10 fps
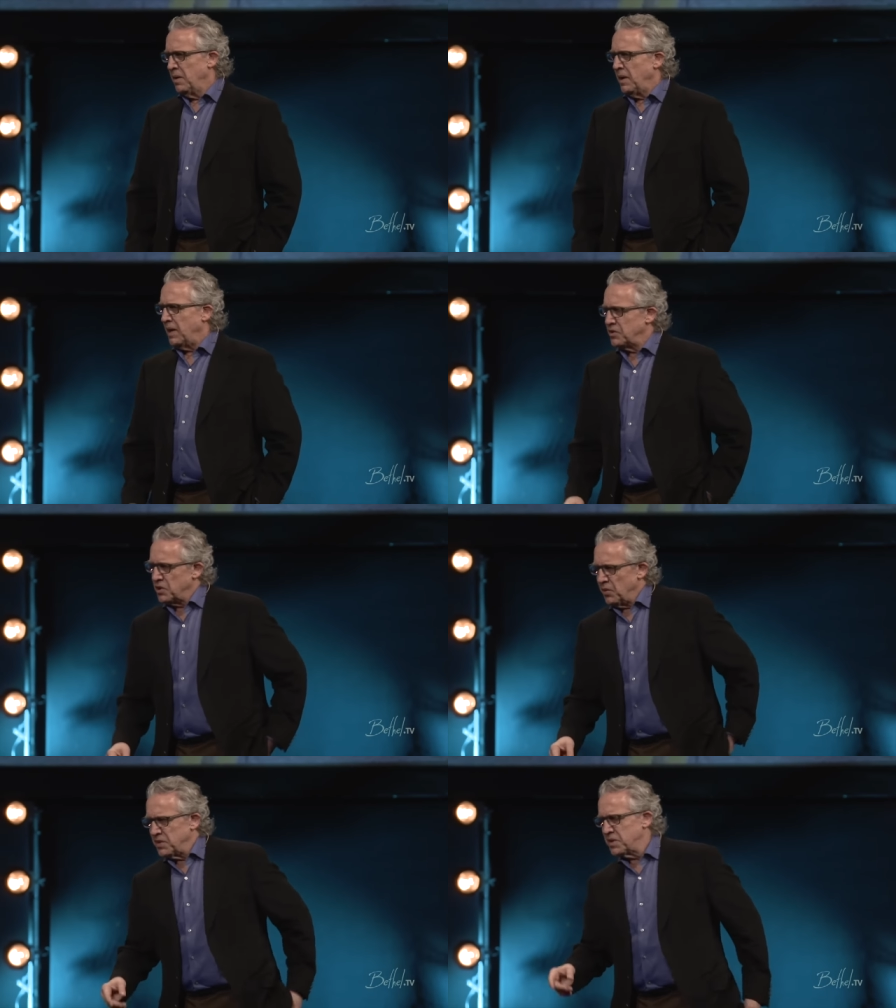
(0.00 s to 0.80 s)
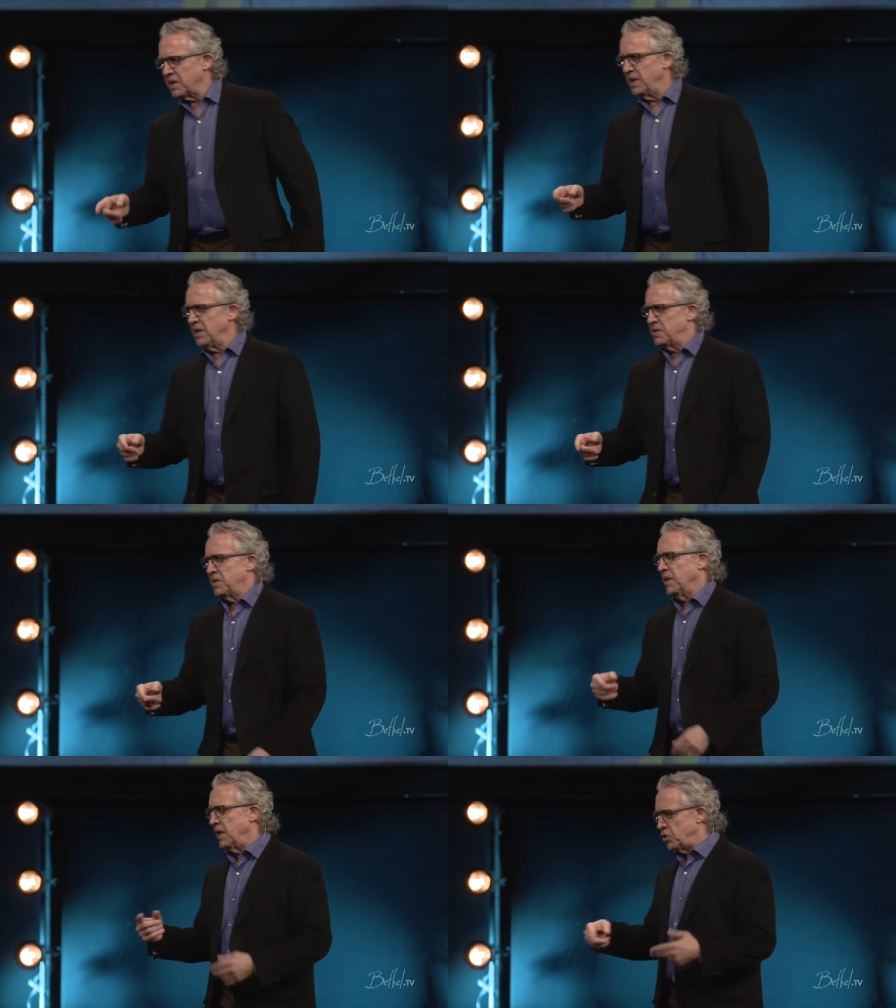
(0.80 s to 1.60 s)
And so it
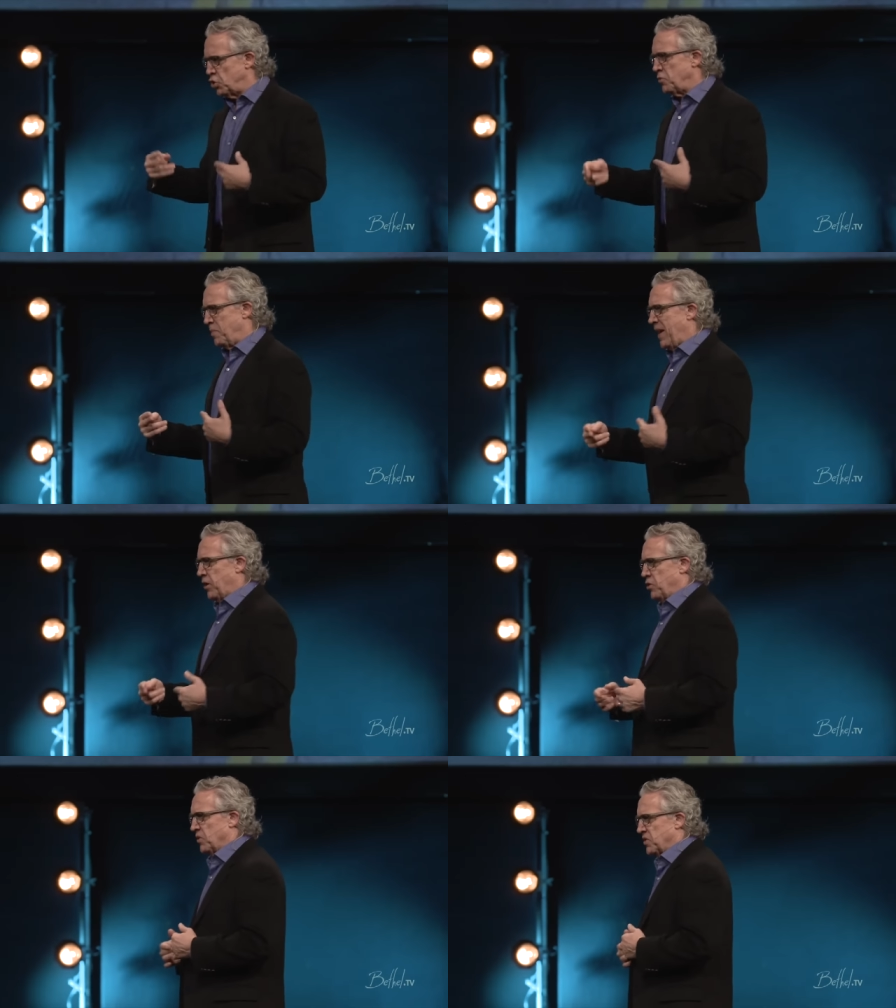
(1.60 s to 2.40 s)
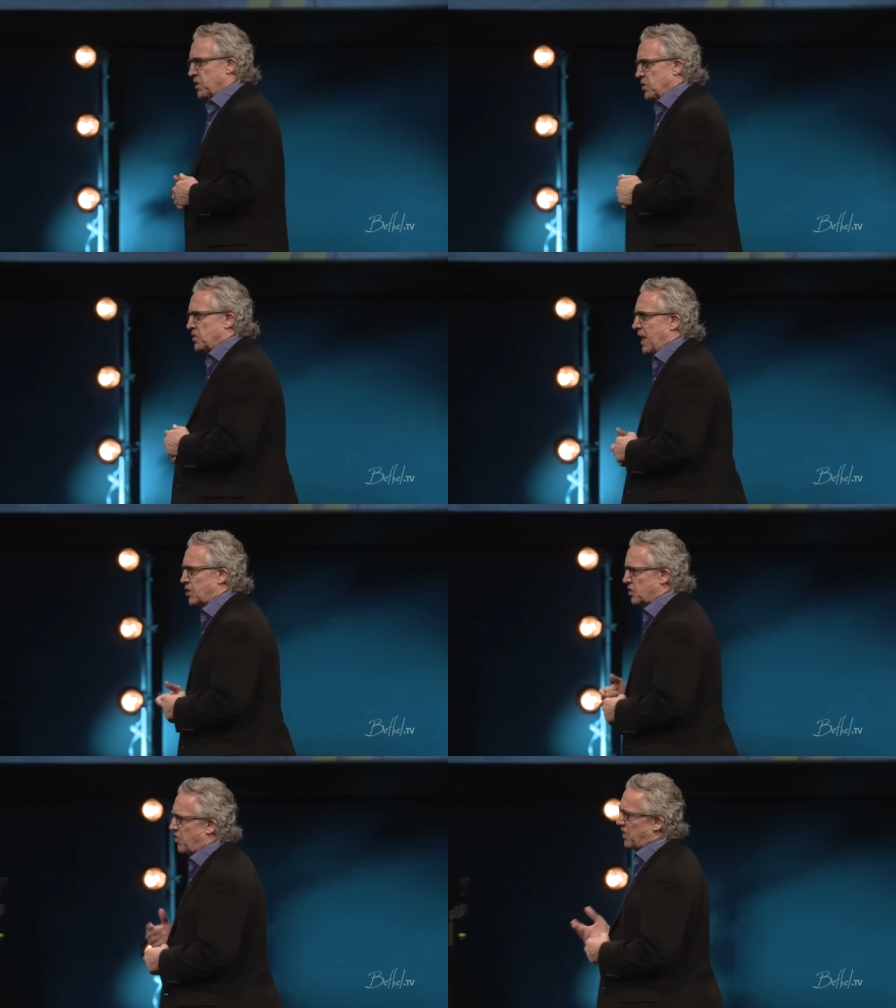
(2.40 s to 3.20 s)
should matter to us that there's
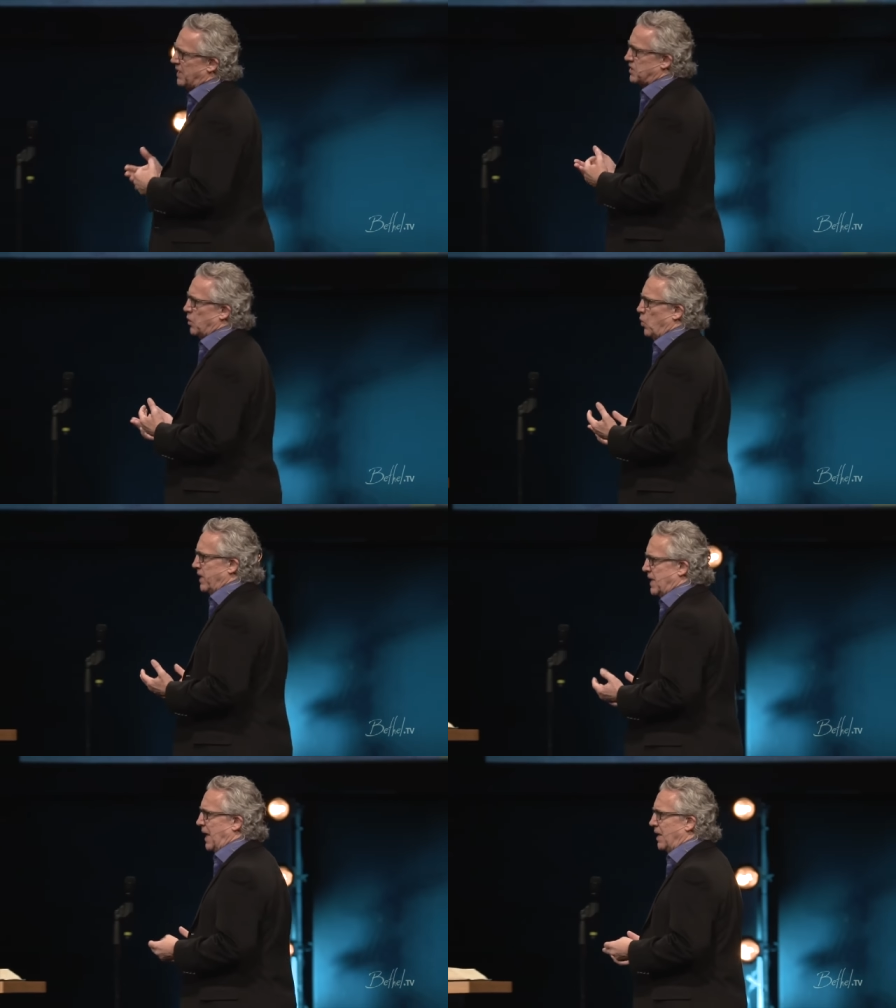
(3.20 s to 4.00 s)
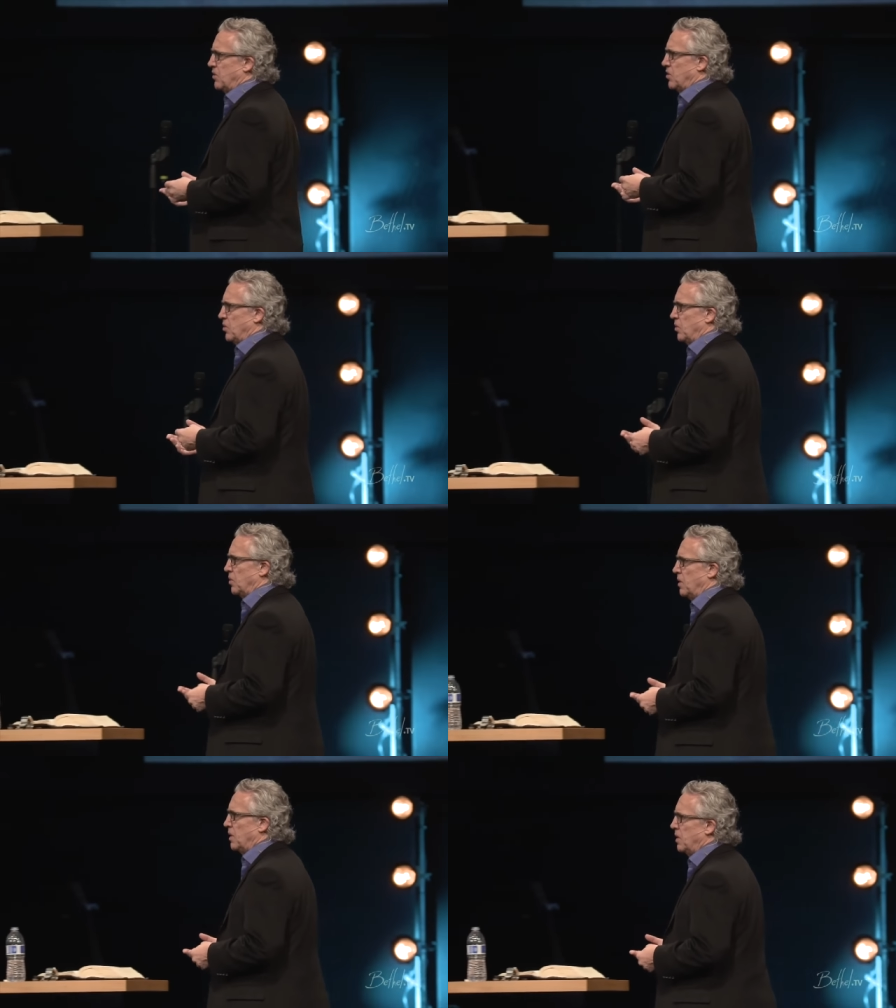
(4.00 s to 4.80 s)
actually things that we can do
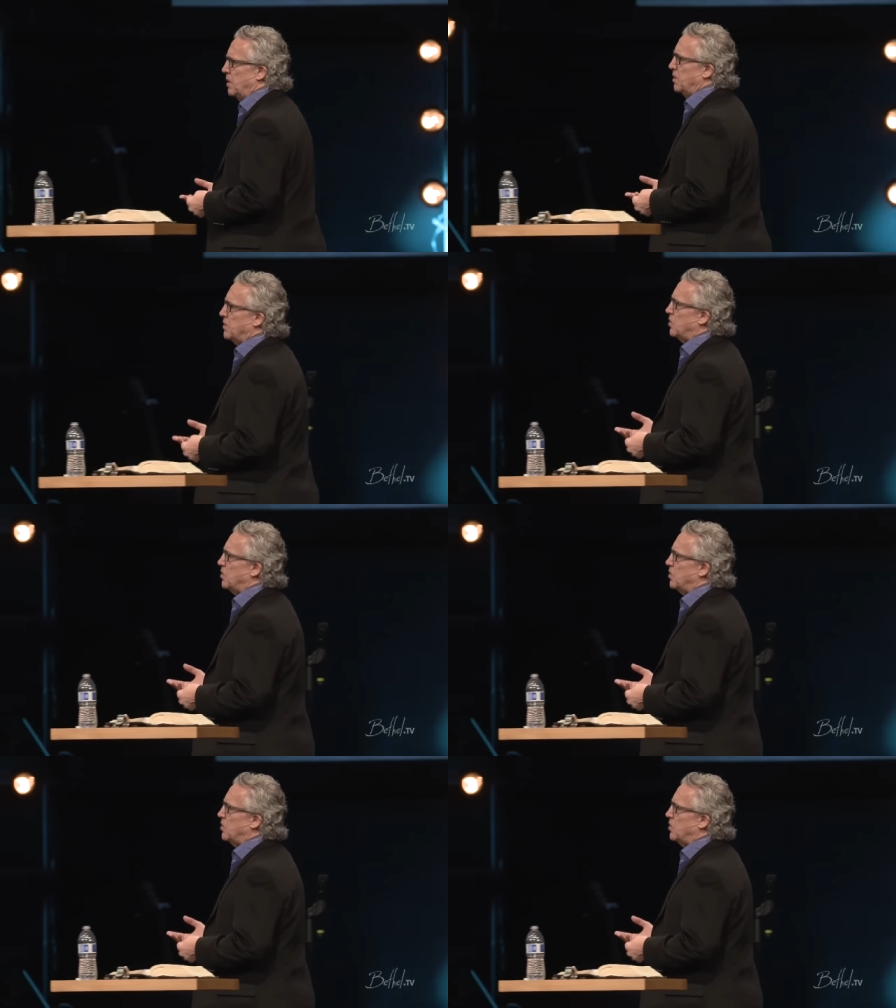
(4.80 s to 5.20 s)
that